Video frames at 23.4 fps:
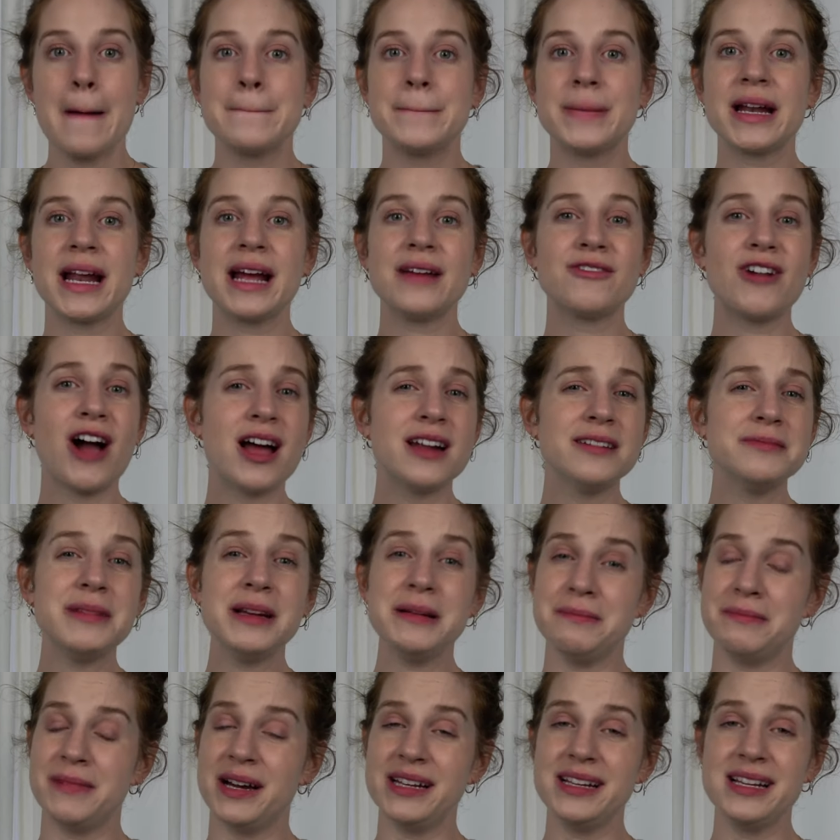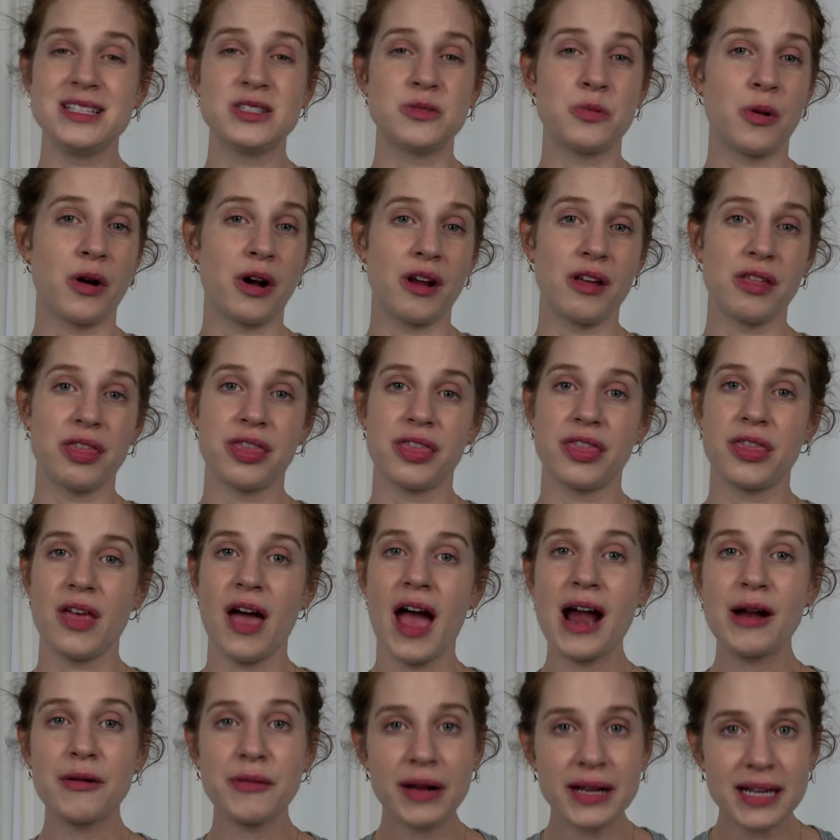but I've gotten my money's worth.
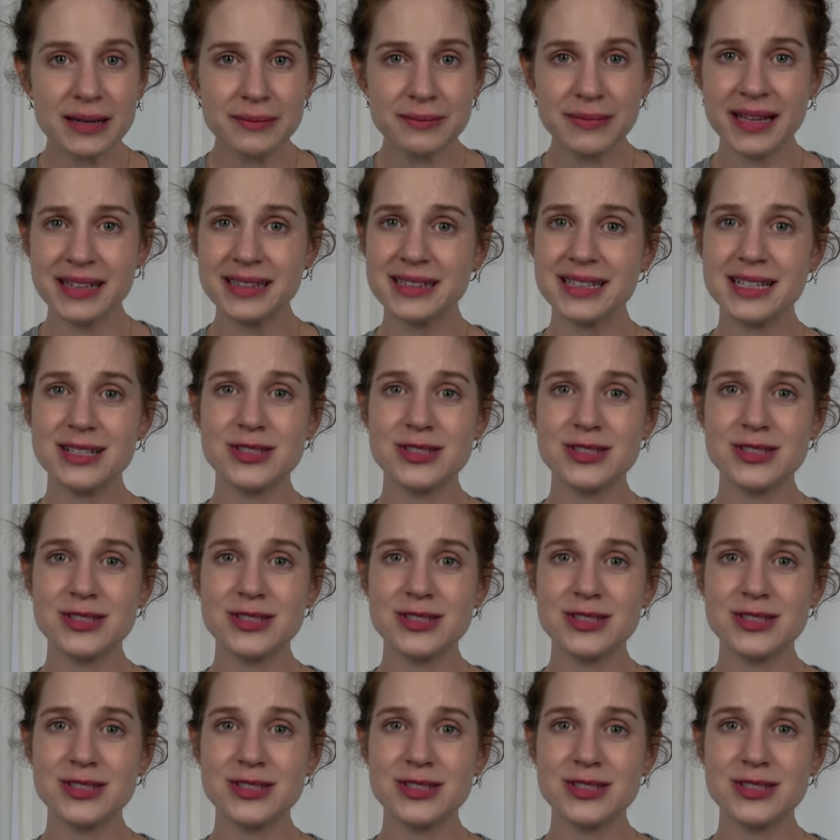I recommend